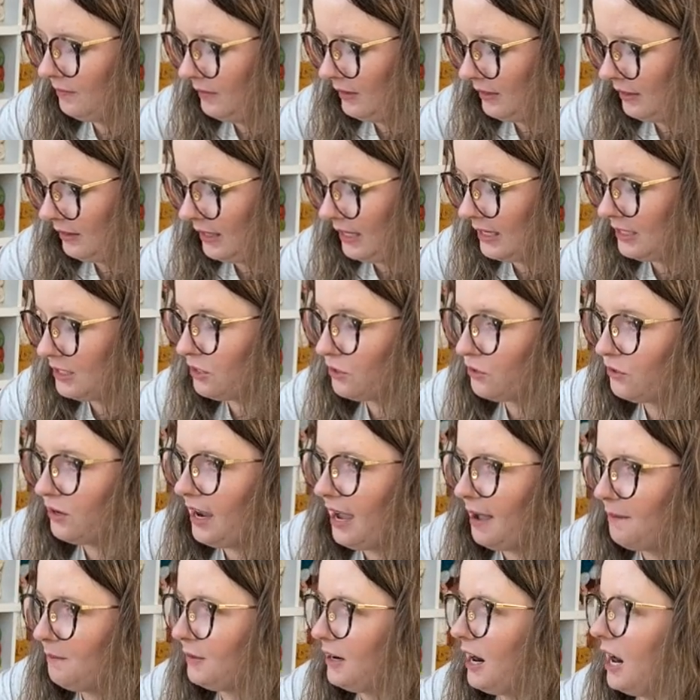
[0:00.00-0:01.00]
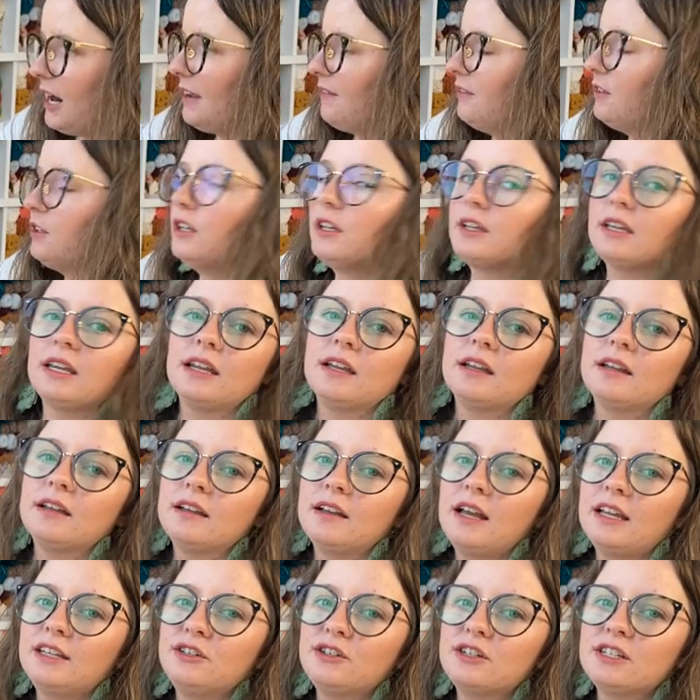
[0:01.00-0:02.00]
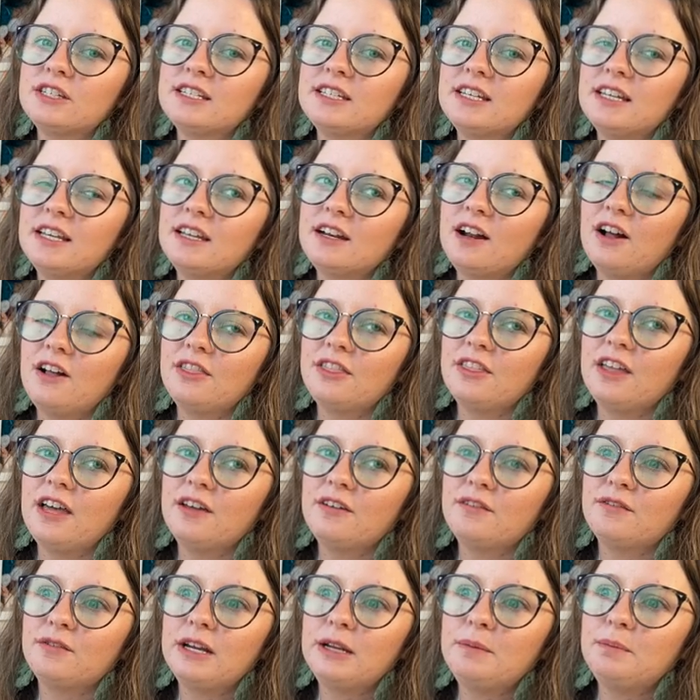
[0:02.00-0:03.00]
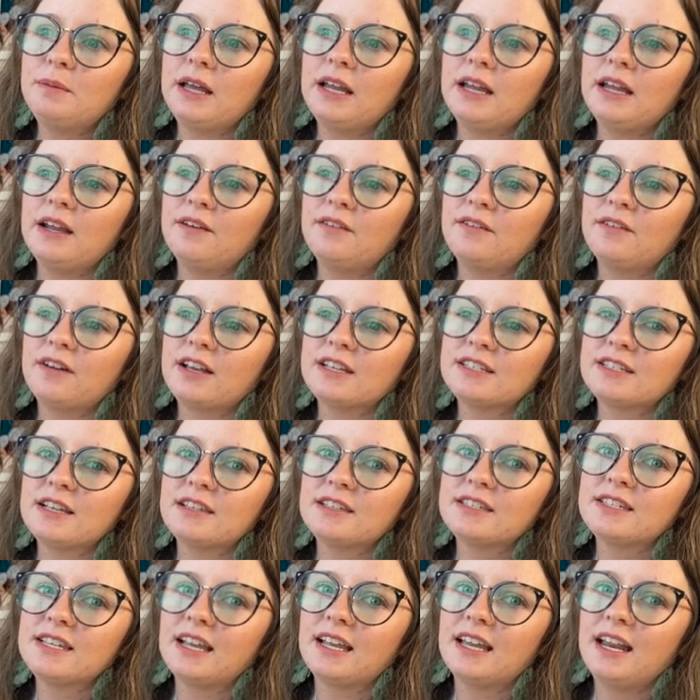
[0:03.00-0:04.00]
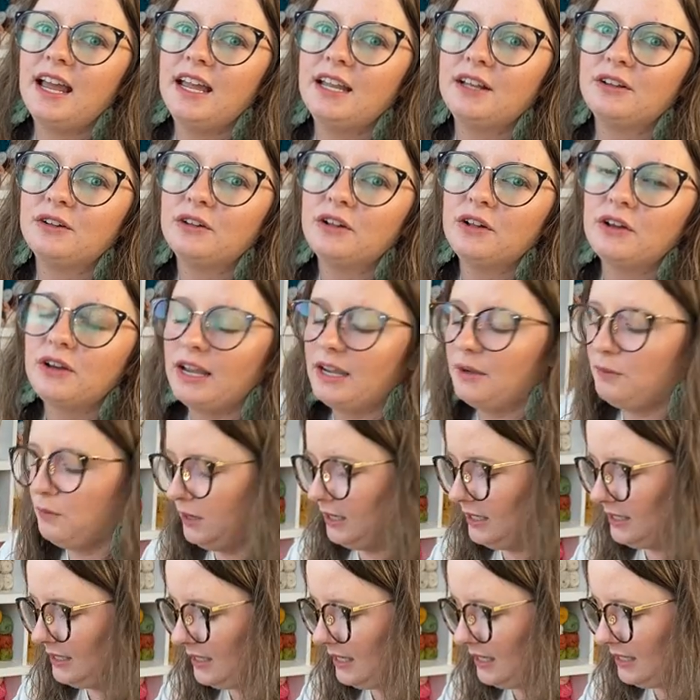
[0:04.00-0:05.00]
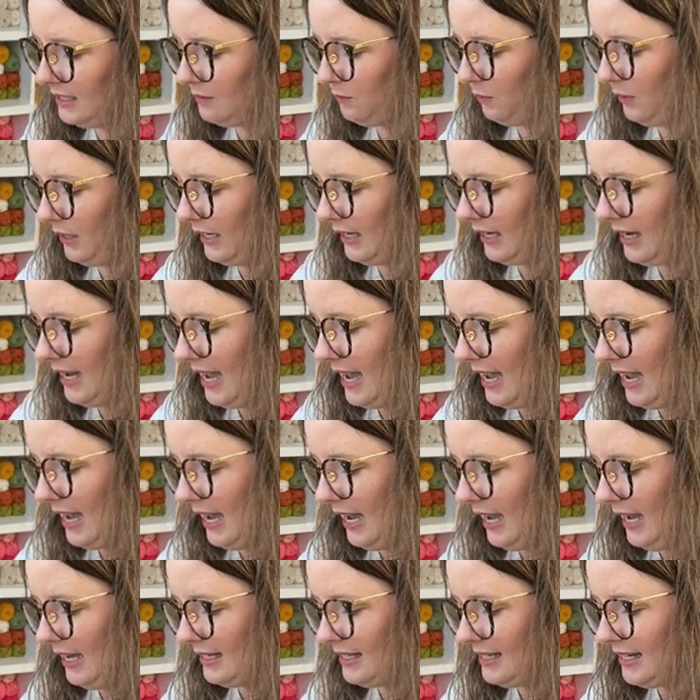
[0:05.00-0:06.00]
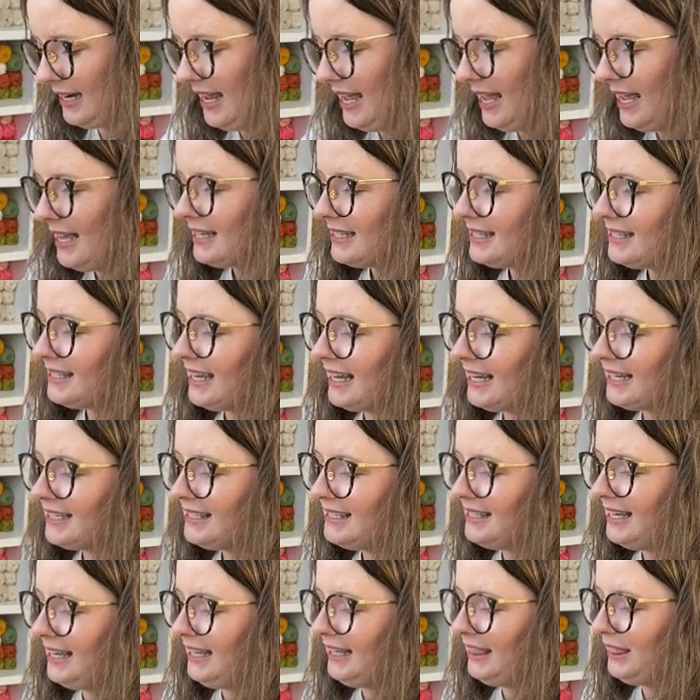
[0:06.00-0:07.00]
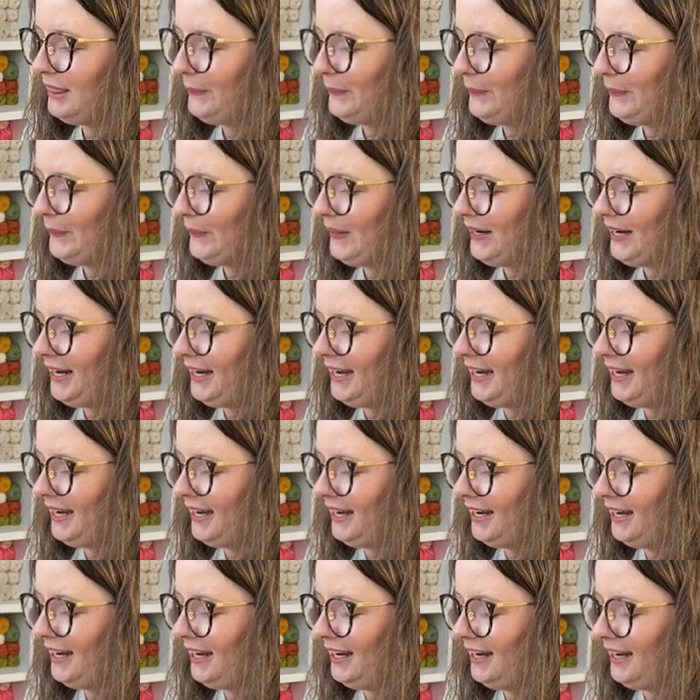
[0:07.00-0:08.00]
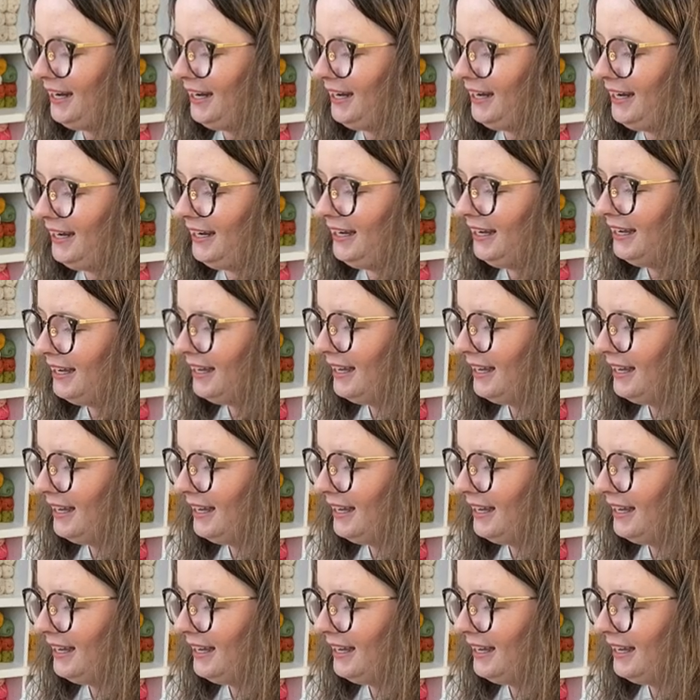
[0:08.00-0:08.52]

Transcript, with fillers: Let's grab, I'm not even looking, and you can see it on the replay because of the second angle. Okay, what is this? We got sixty-three.